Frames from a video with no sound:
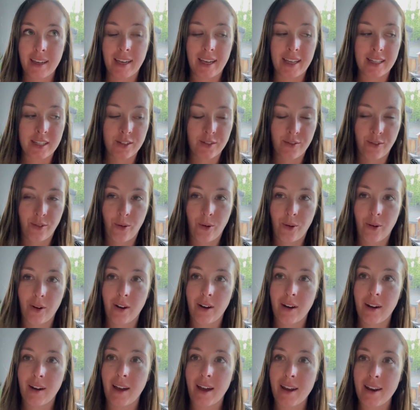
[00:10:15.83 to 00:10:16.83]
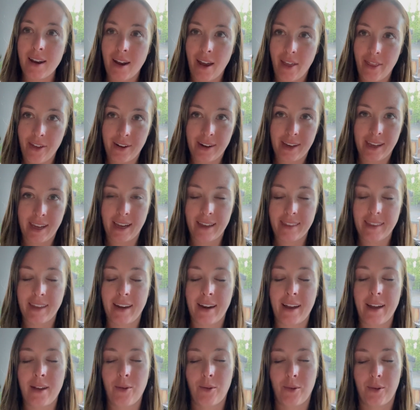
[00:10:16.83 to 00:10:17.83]
It's for another kit
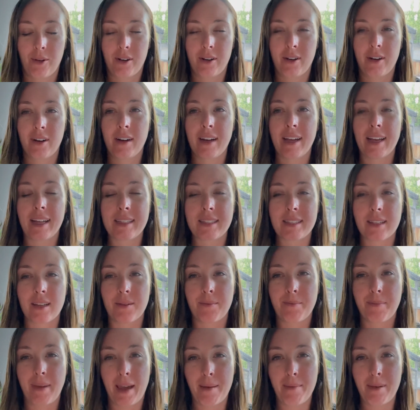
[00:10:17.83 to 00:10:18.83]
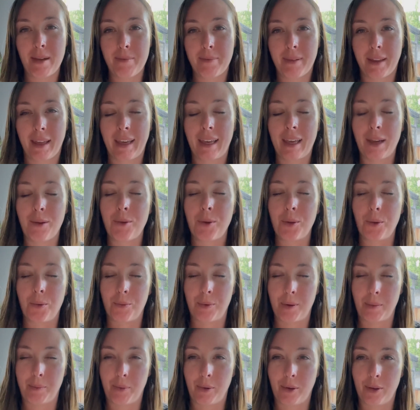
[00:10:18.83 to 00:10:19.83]
that I ordered. It's a baby blanket
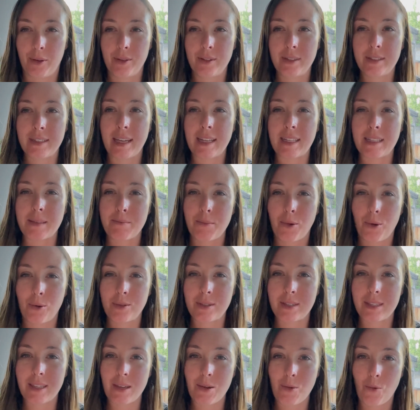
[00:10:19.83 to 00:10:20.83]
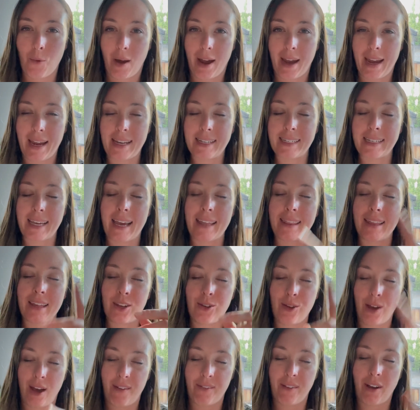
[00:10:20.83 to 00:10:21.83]
with ripples. It's mostly white and
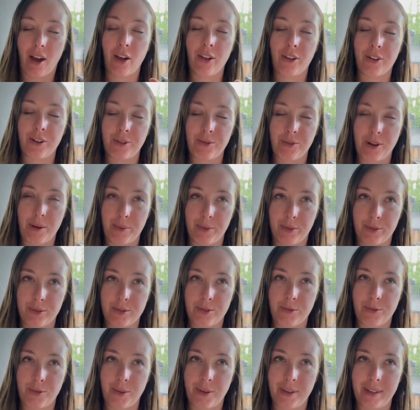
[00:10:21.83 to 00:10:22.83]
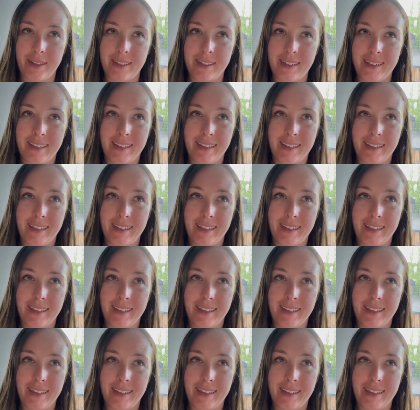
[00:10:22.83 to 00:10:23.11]
then you have colored ripples through it.